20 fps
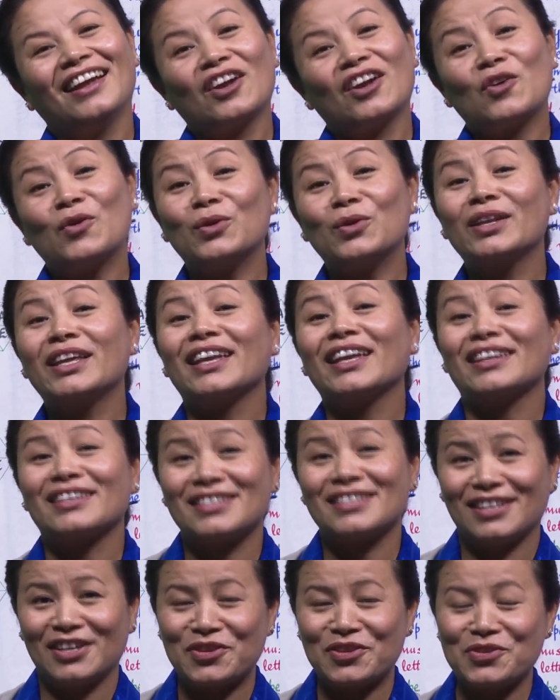
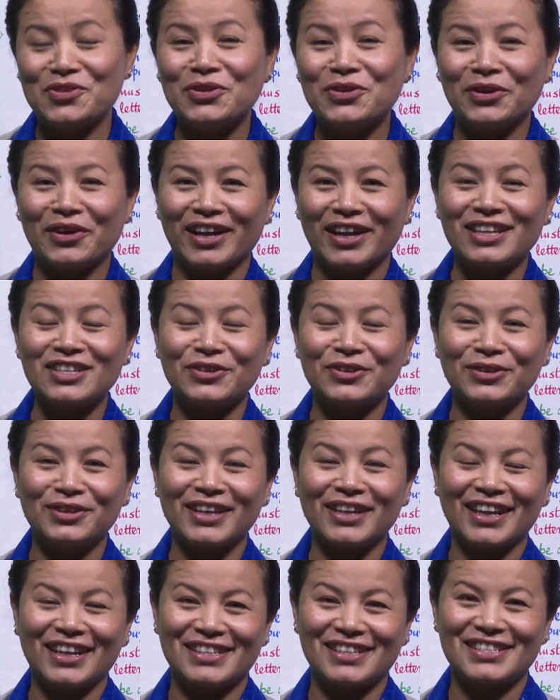Colgate, you know, right?
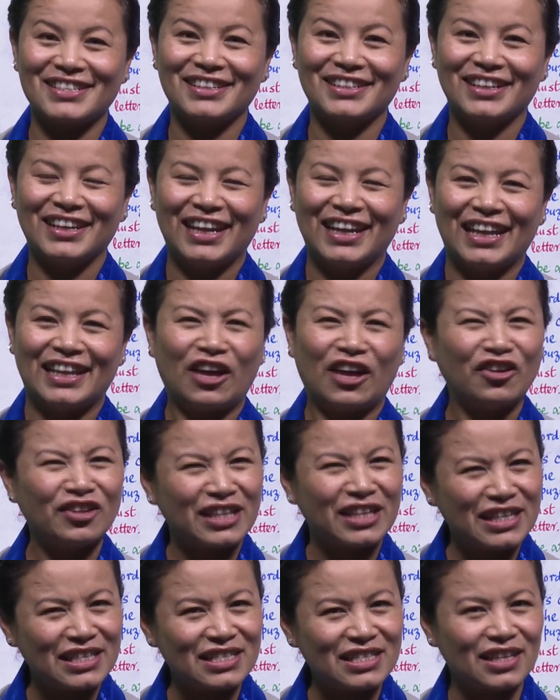Colgate. Now
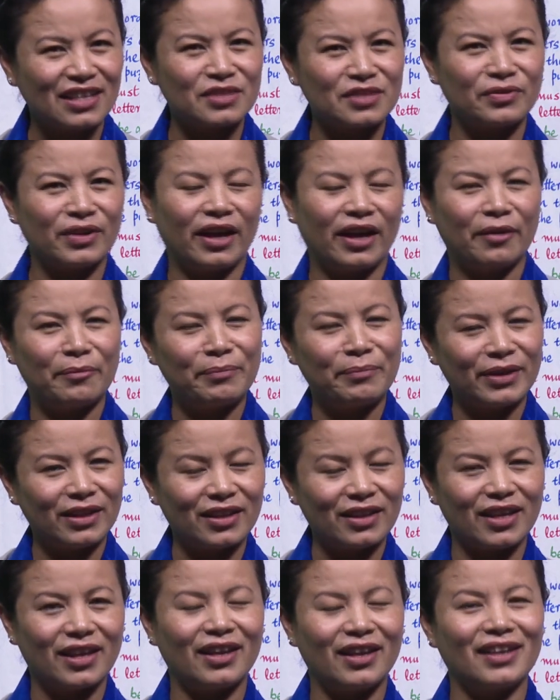these days we have Bill
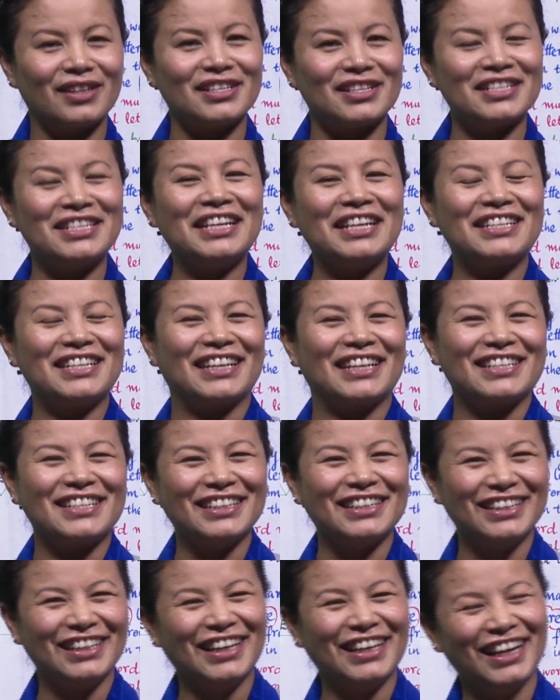Gates, isn't it?
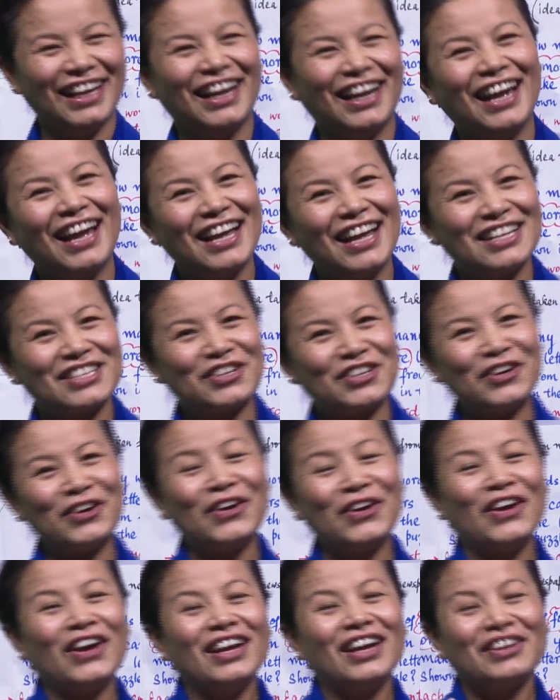So
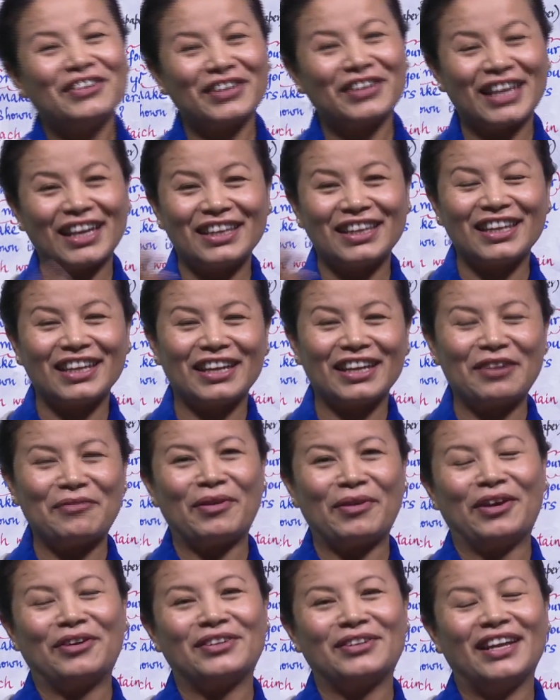you can think
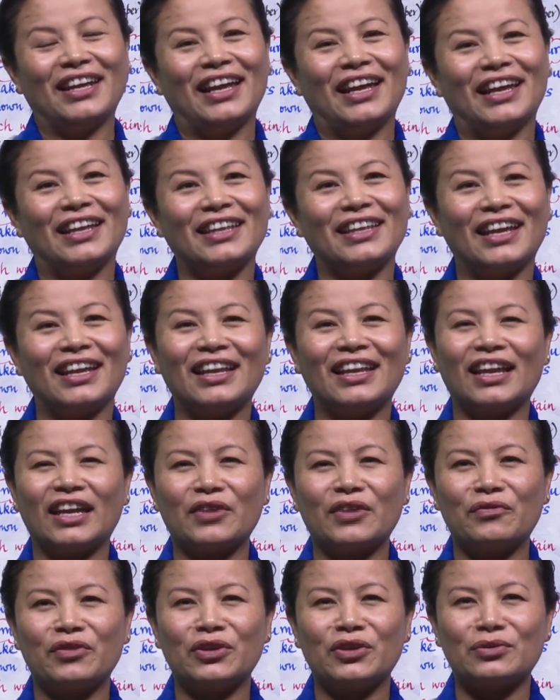about. And then
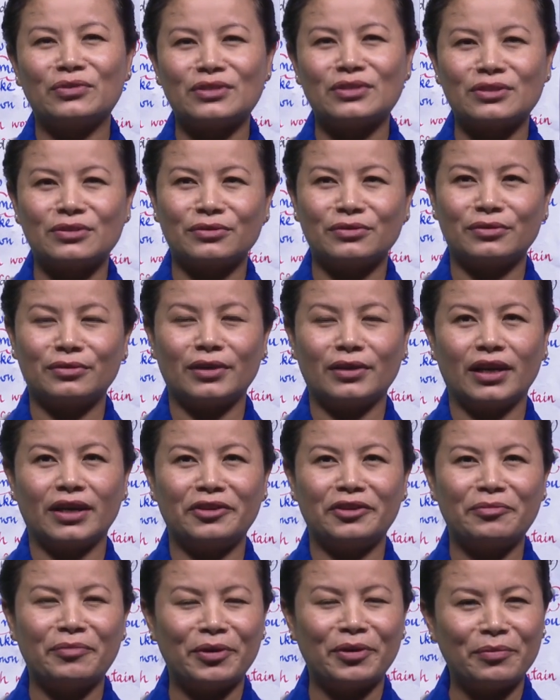like we used to, I
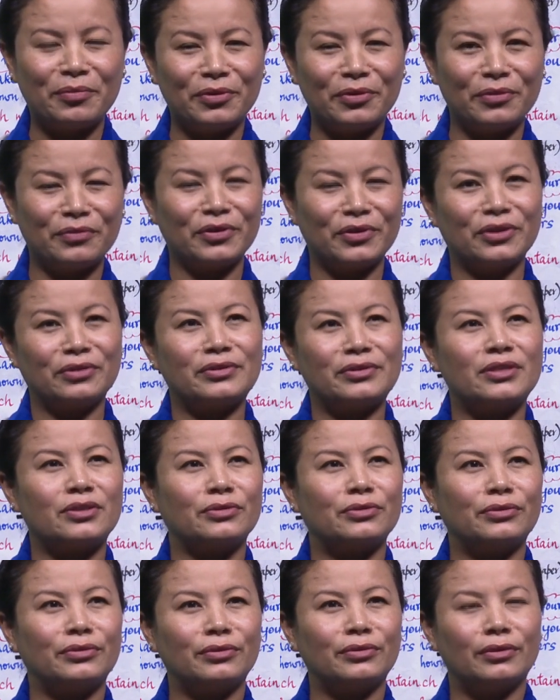remember we used
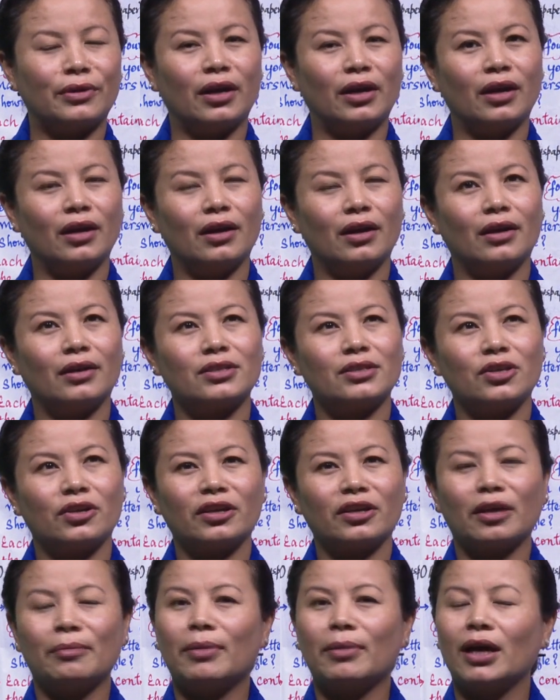to
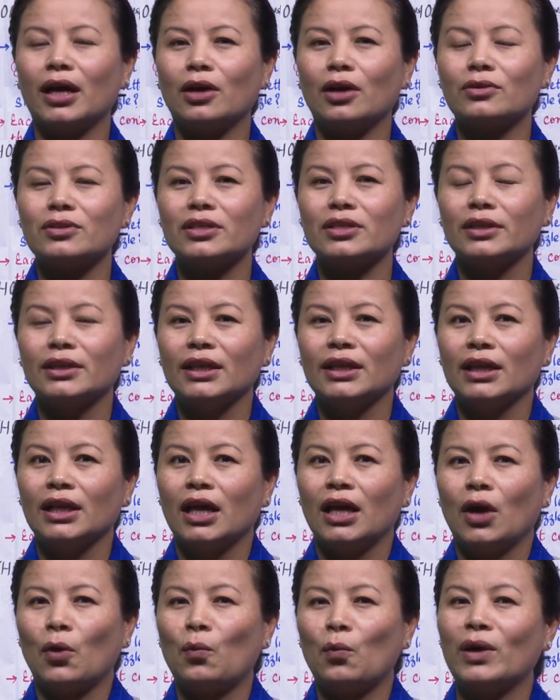talk about,
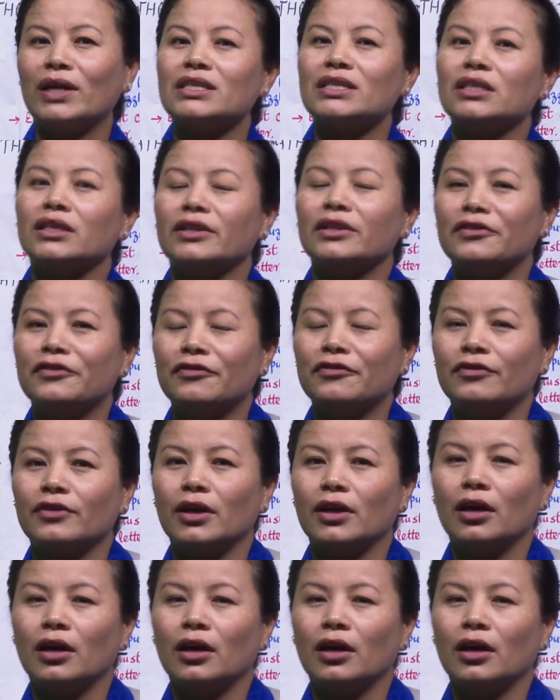what if